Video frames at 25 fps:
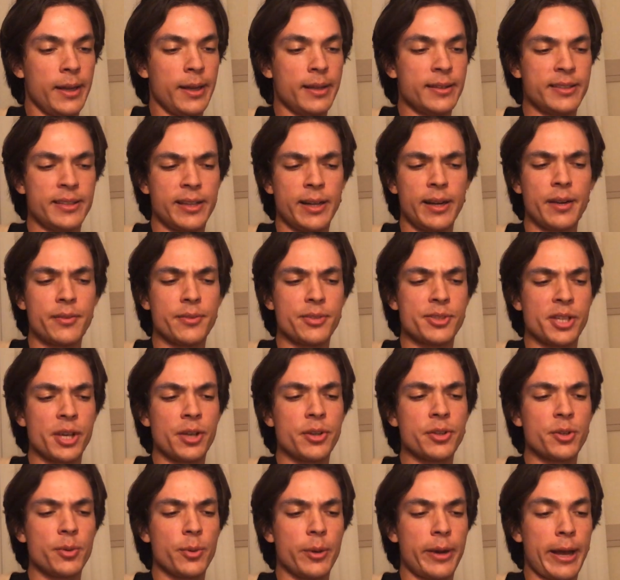Did I ever tell
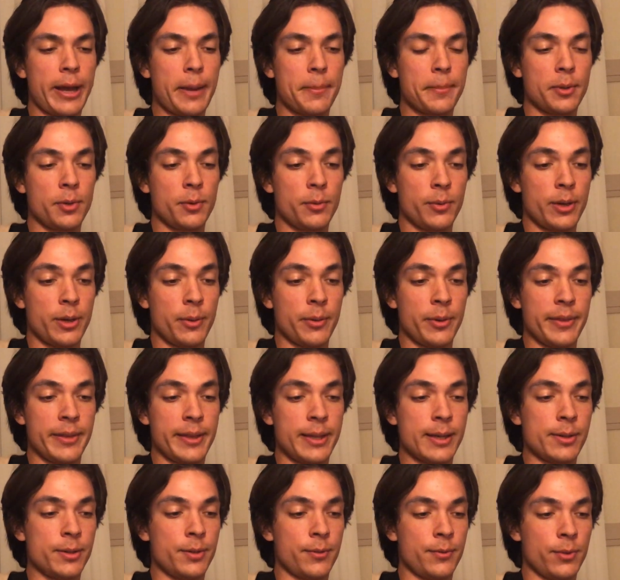you what happened when I went
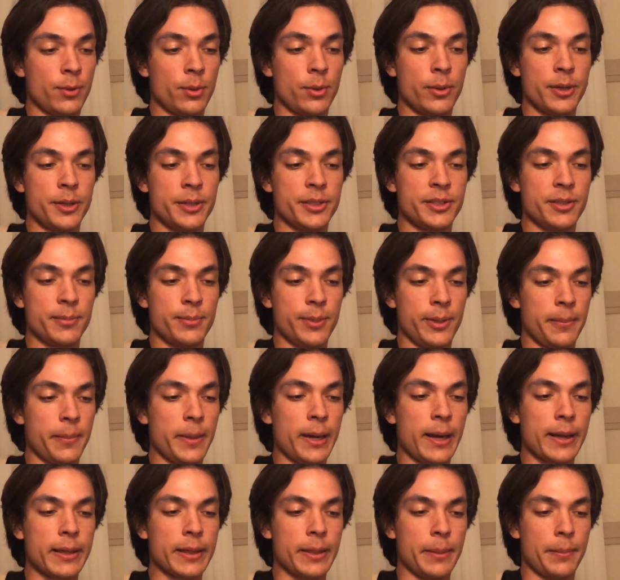down to Florida to bring
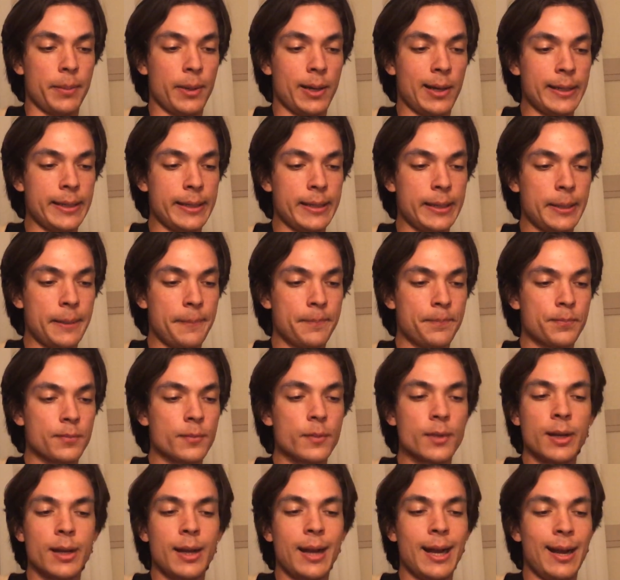back the body?
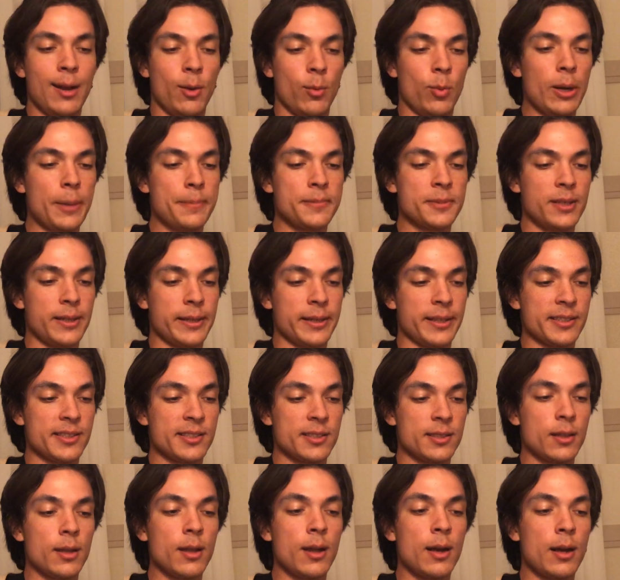I wept like a
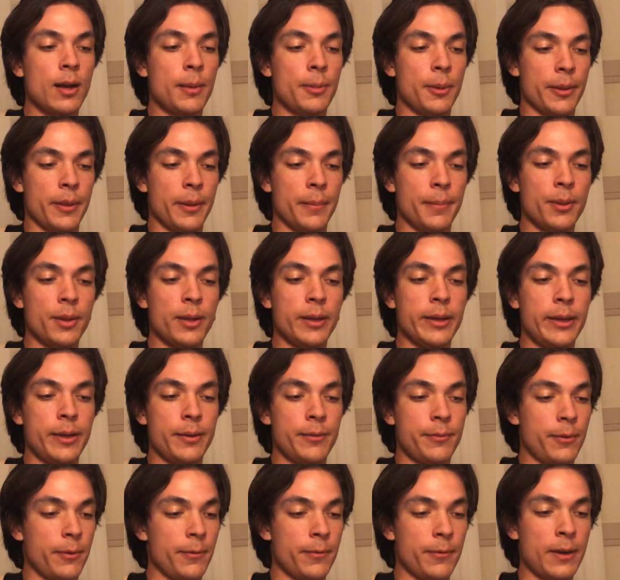slob on the plane
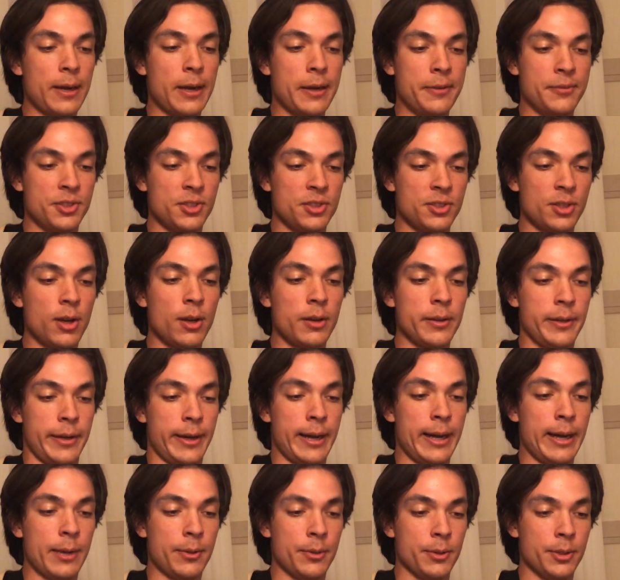for 5 solid
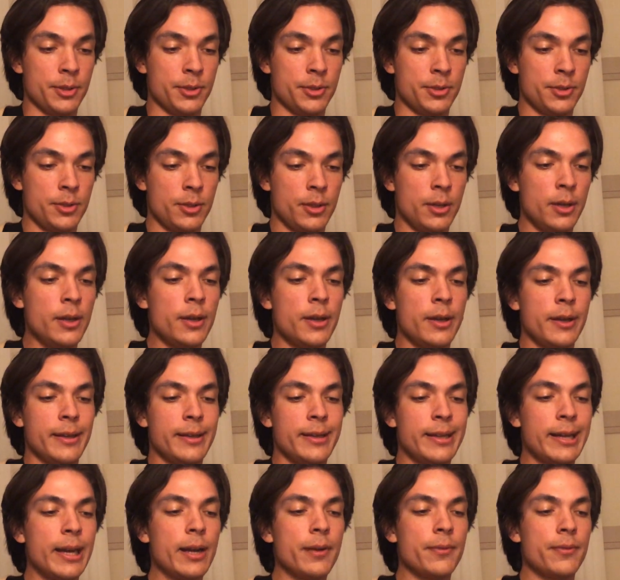hours,
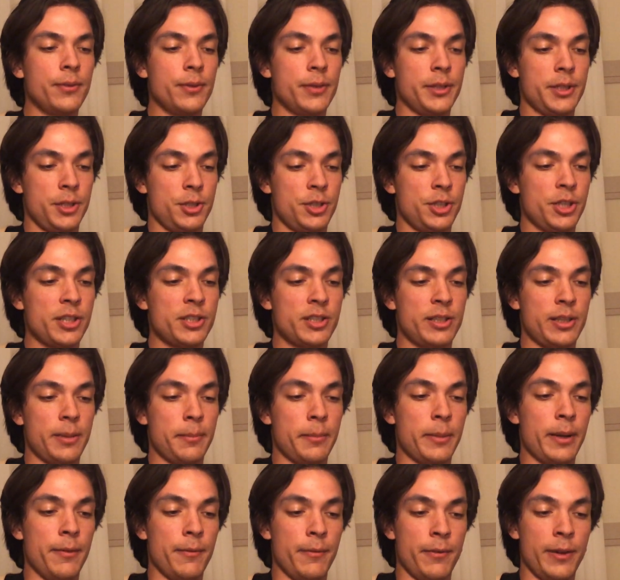carefully adjusting
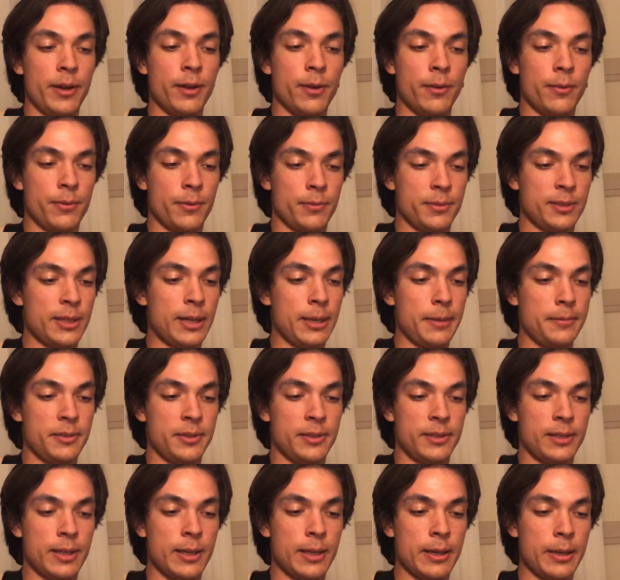my veil from time to
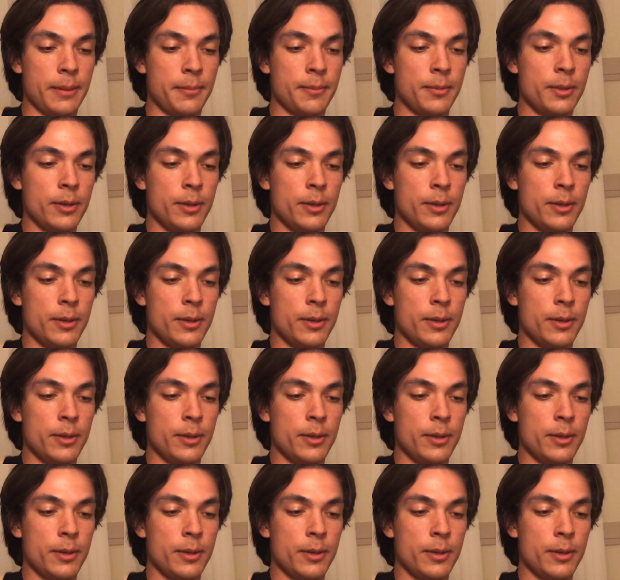time.